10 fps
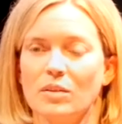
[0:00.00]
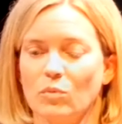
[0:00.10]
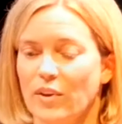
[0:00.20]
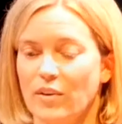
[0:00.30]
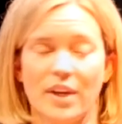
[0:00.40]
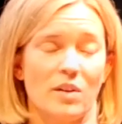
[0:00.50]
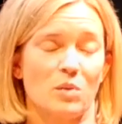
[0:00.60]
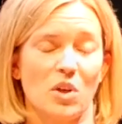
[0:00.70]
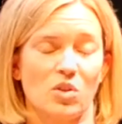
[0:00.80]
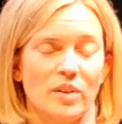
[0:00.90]
whether they have
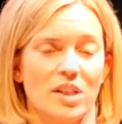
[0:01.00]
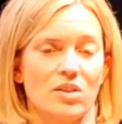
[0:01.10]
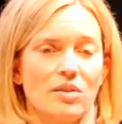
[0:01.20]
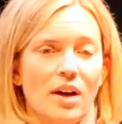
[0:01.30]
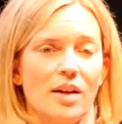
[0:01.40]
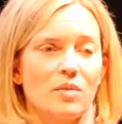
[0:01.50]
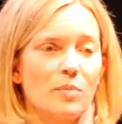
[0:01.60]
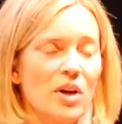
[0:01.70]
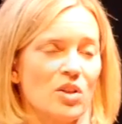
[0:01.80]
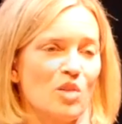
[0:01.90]
special needs or not.
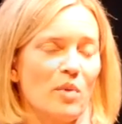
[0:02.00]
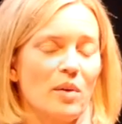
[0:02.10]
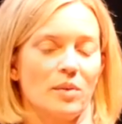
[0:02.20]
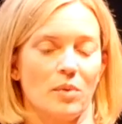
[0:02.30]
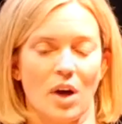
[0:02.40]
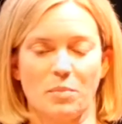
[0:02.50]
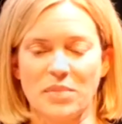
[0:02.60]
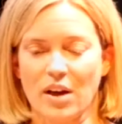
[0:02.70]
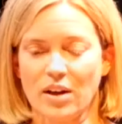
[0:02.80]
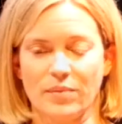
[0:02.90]
Parents should be able to opt
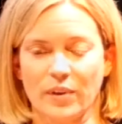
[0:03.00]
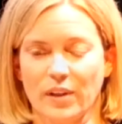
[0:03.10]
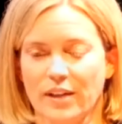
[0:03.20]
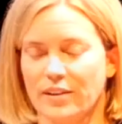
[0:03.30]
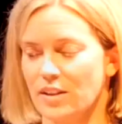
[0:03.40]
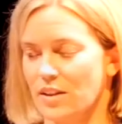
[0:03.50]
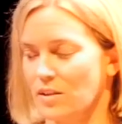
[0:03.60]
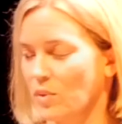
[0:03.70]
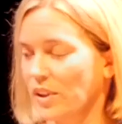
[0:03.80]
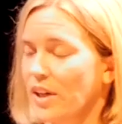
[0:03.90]
out. I feel like this is
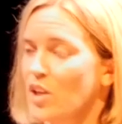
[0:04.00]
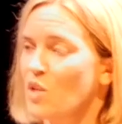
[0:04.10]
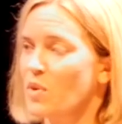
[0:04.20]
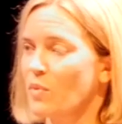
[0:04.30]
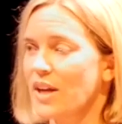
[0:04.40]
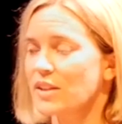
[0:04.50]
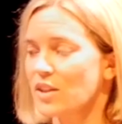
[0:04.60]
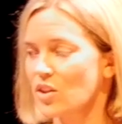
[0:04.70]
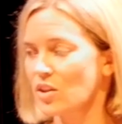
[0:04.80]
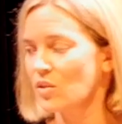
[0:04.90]
really a human rights
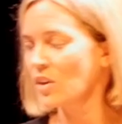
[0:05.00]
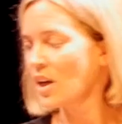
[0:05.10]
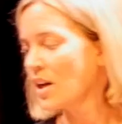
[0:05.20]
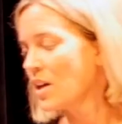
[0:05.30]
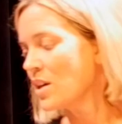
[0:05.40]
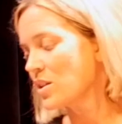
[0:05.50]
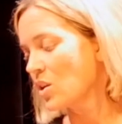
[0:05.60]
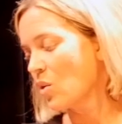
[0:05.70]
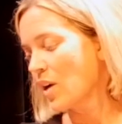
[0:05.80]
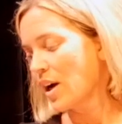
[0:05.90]
issue.
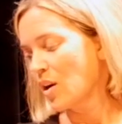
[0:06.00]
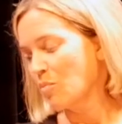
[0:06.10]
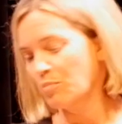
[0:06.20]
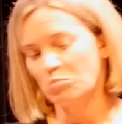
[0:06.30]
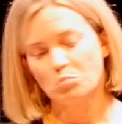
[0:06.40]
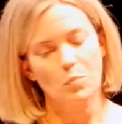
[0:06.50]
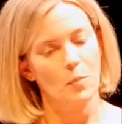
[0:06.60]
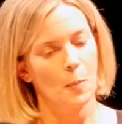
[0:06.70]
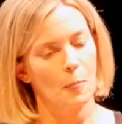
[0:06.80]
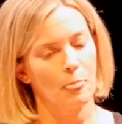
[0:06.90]
So
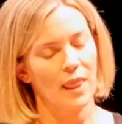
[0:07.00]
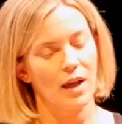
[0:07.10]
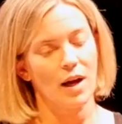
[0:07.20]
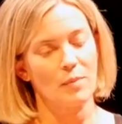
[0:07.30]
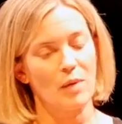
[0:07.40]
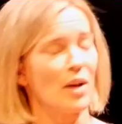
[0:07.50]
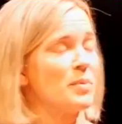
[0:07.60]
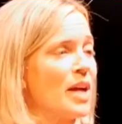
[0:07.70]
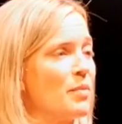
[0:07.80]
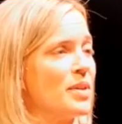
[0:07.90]
on my
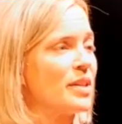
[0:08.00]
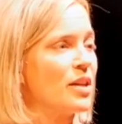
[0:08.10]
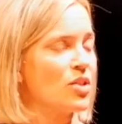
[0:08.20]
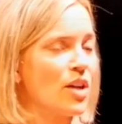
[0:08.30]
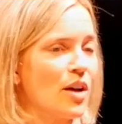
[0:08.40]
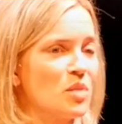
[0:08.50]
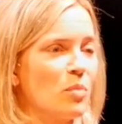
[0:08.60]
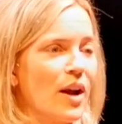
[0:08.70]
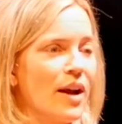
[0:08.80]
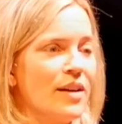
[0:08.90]
website, Reset Your Child's
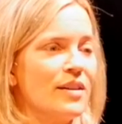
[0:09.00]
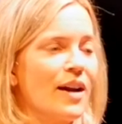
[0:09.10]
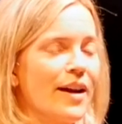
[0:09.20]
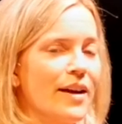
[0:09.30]
Brain,